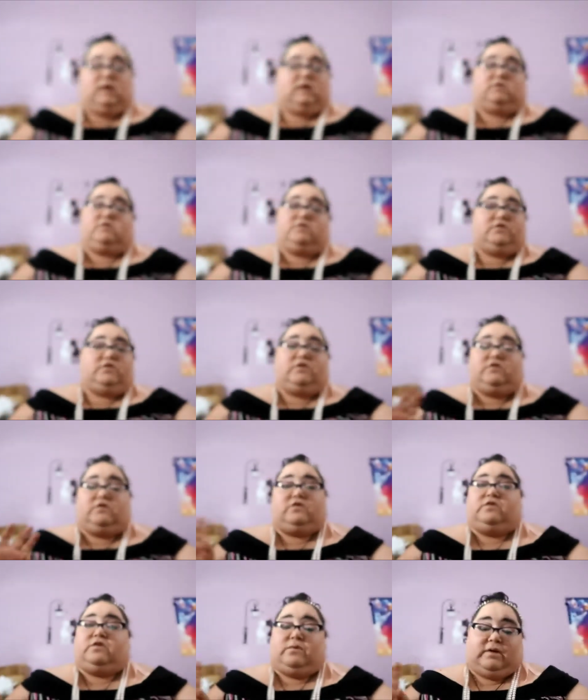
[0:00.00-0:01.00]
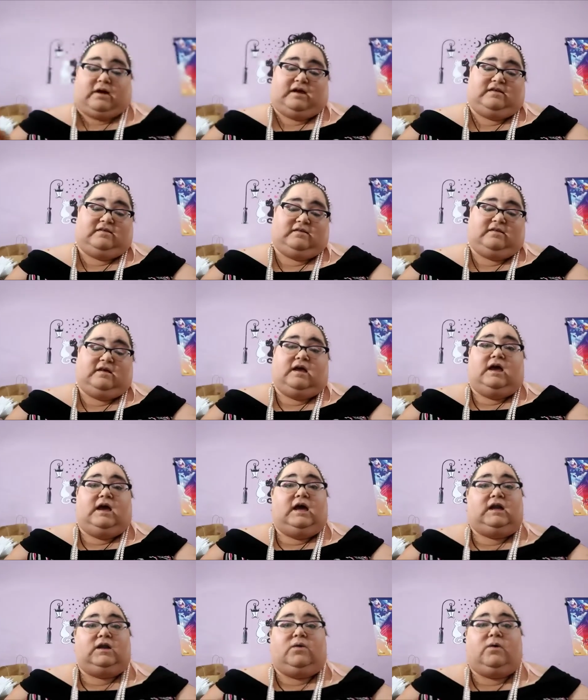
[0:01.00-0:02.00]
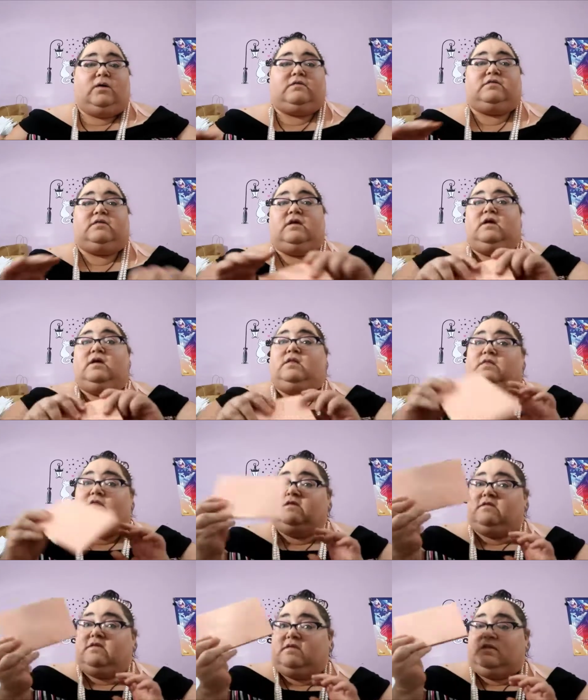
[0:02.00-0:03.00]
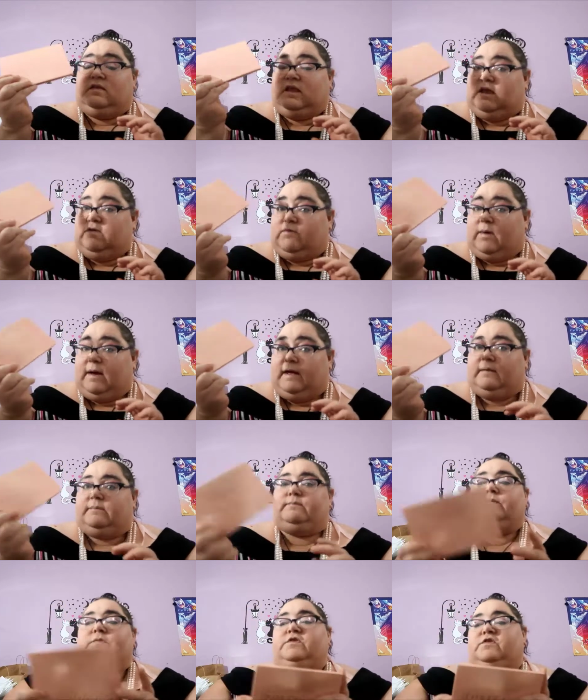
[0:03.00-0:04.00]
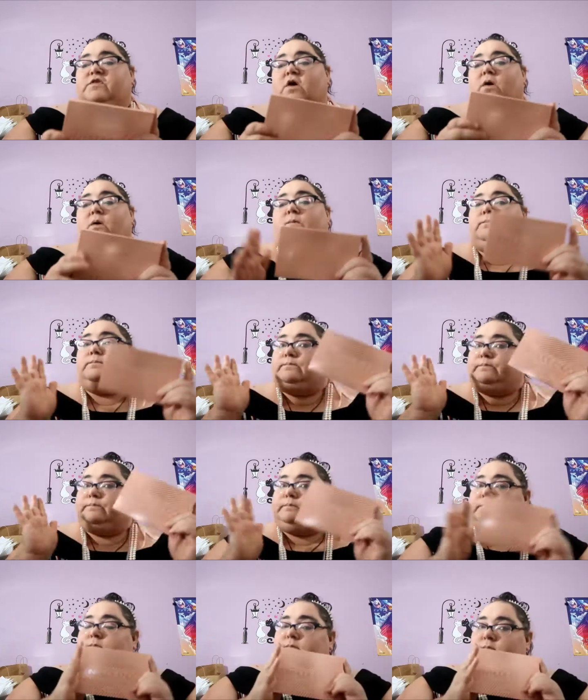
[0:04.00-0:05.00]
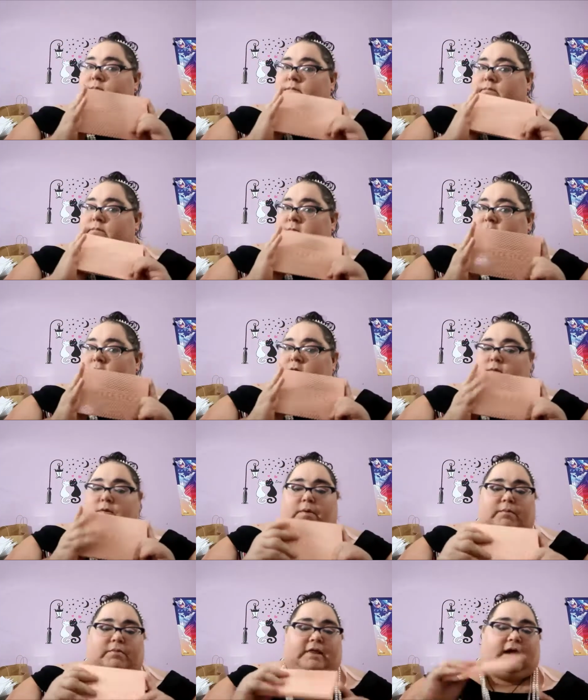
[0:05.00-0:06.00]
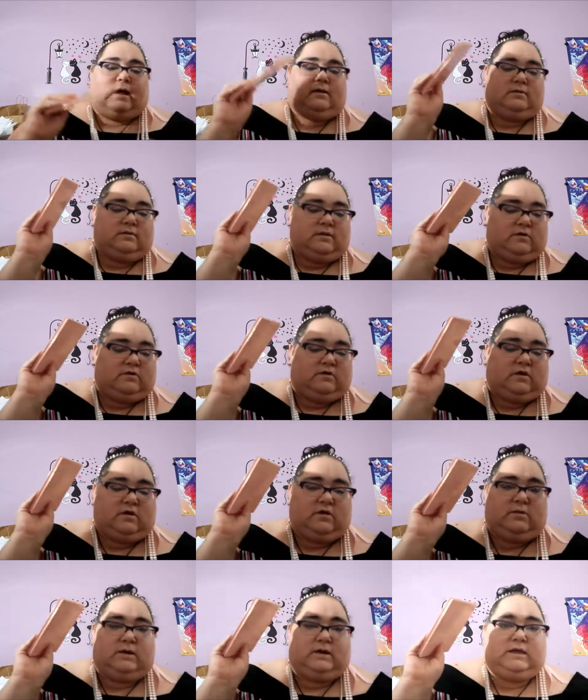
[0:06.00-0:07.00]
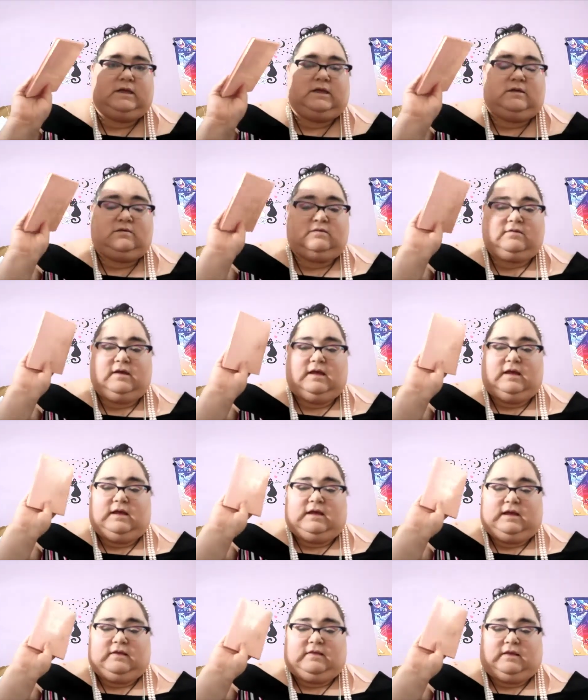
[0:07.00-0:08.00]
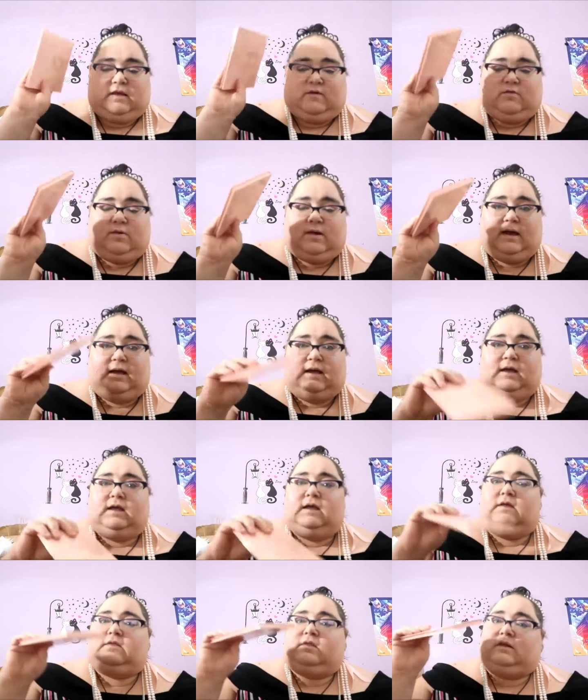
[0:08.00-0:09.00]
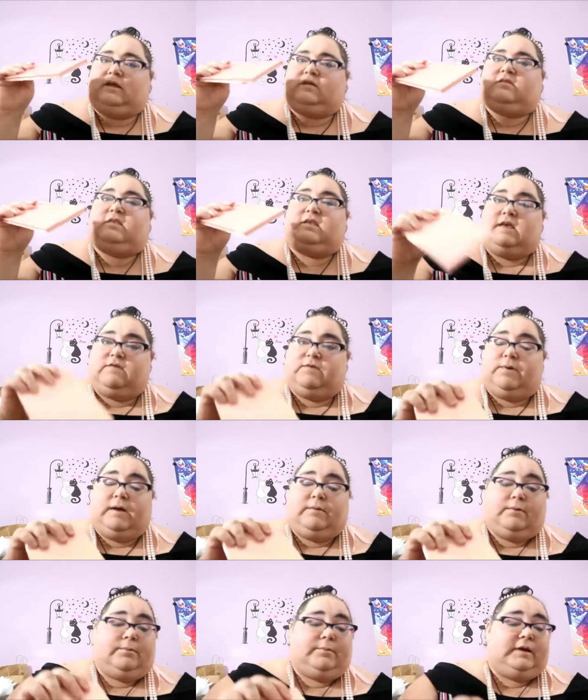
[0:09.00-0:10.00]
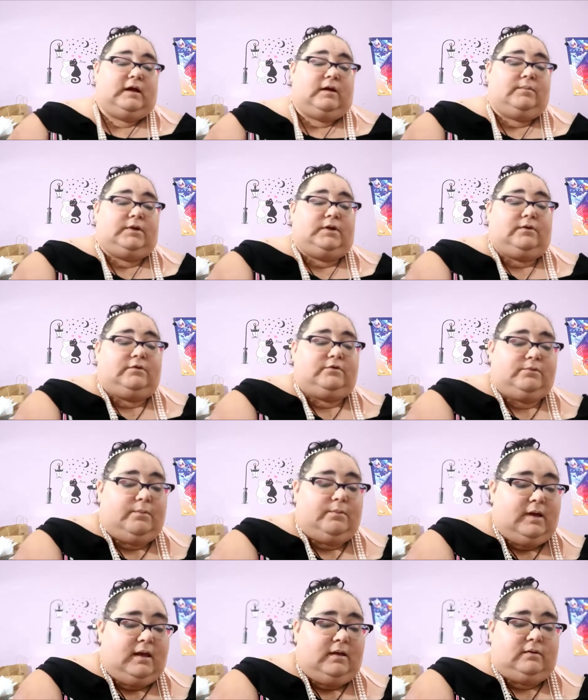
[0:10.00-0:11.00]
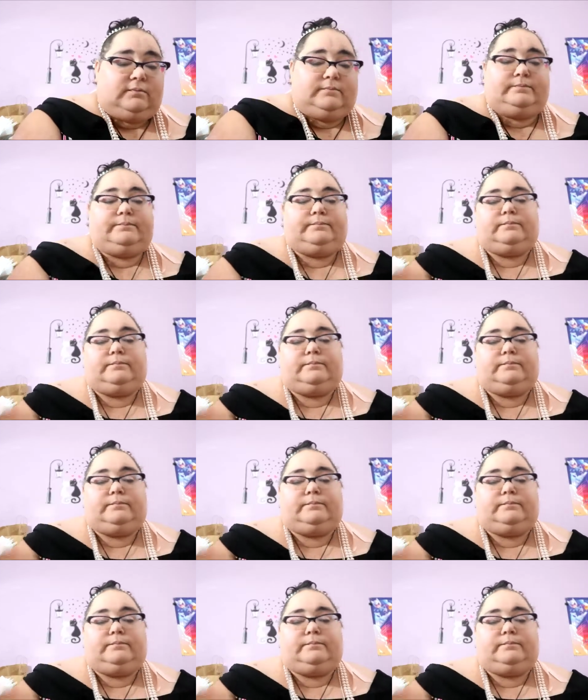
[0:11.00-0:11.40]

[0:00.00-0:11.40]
They're just so nice. And of course, this is in the giveaway, so remember that. There's another one of these in the giveaway. The link to the giveaway will be down below as well.